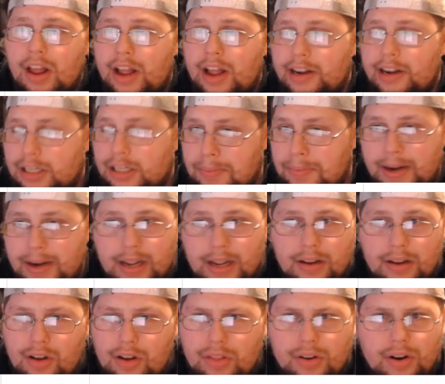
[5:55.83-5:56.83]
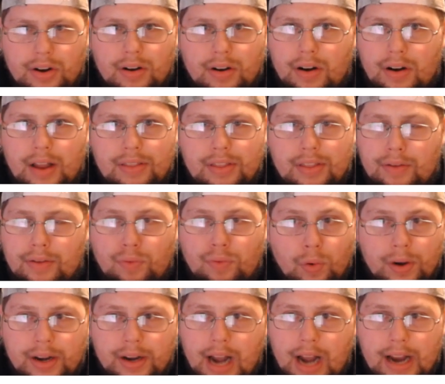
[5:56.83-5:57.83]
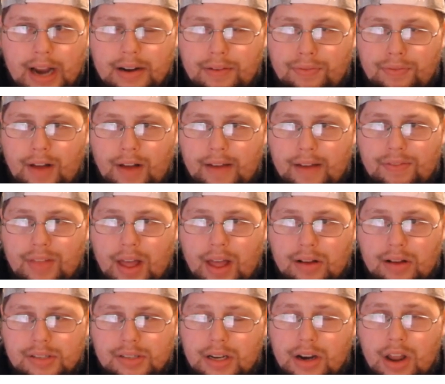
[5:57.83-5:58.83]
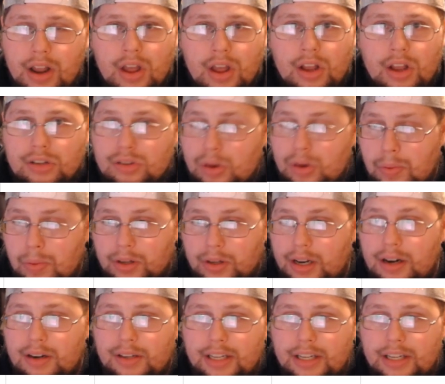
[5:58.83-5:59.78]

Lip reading: you're spending another, I think, $49,000 to $5,000. So we're literally